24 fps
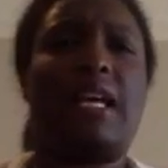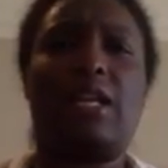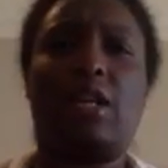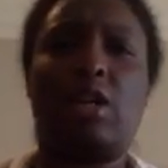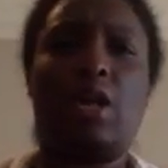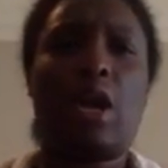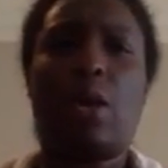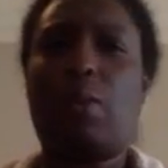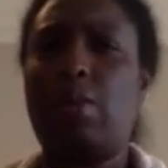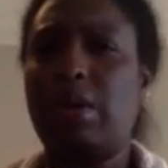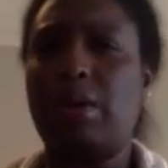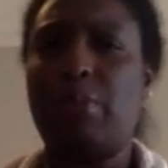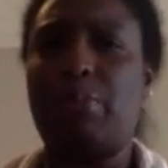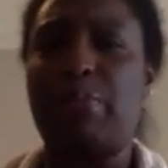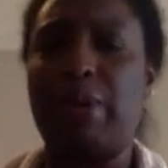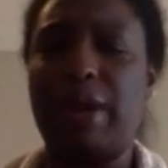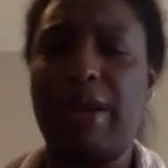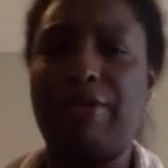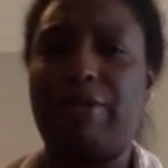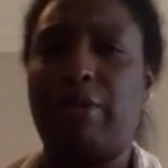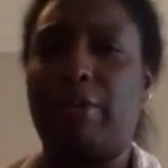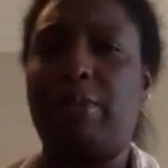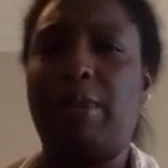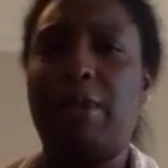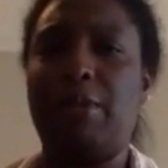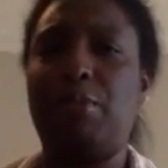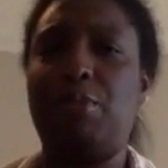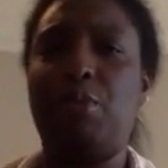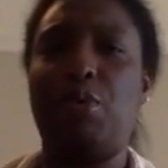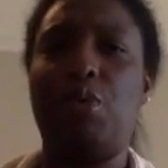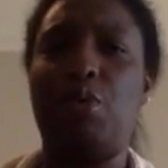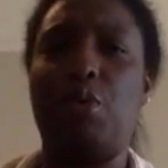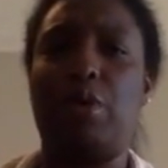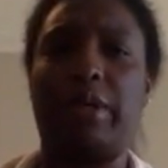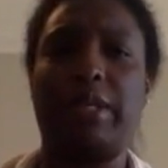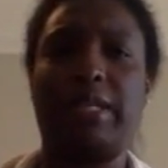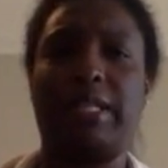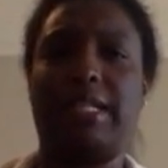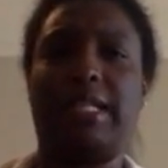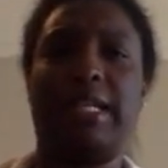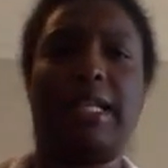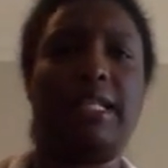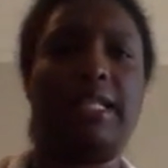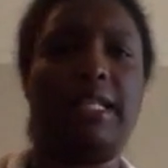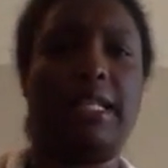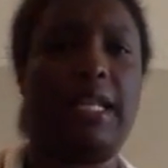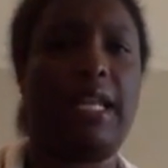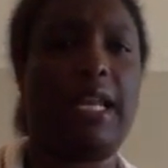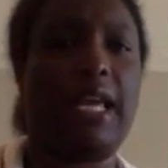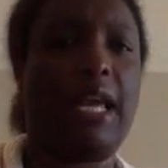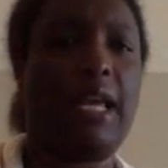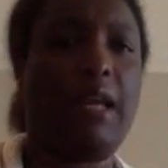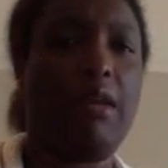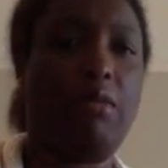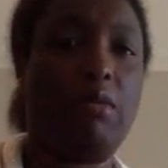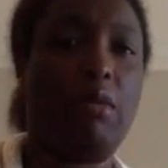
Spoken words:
I want to pray for people who are sick today.